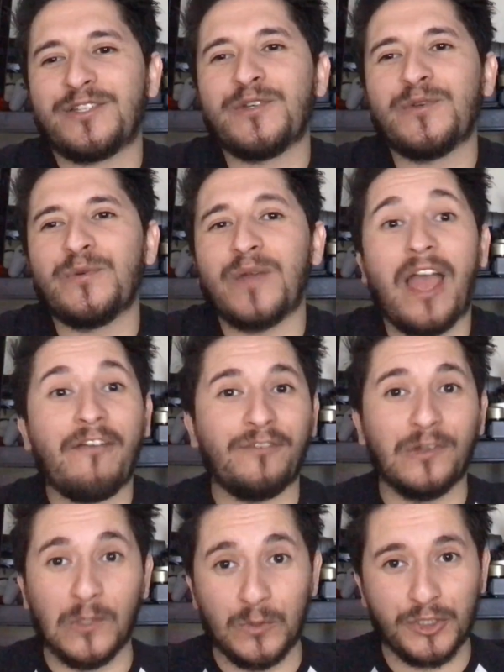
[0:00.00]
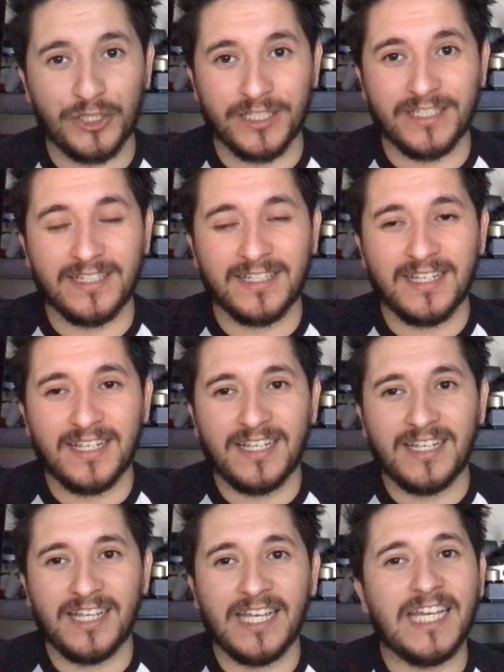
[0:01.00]
to evolution
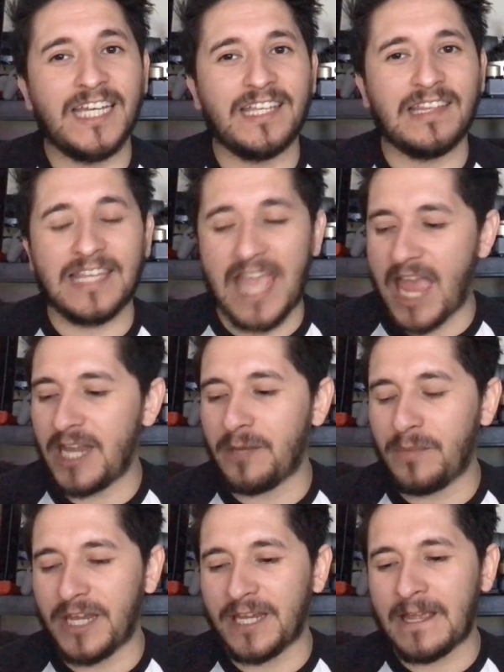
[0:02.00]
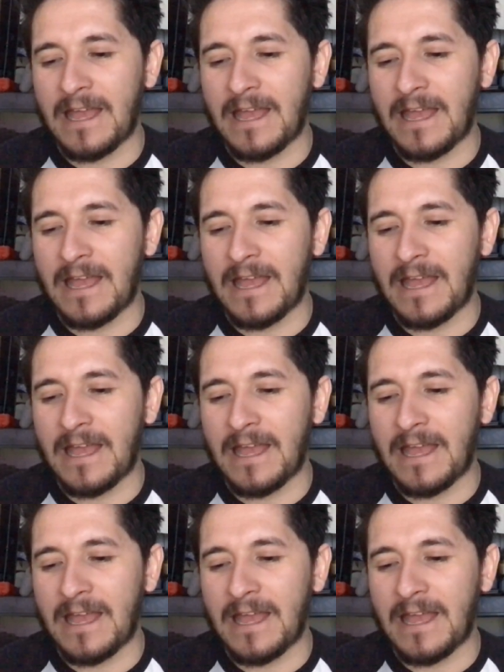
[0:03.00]
in the anime.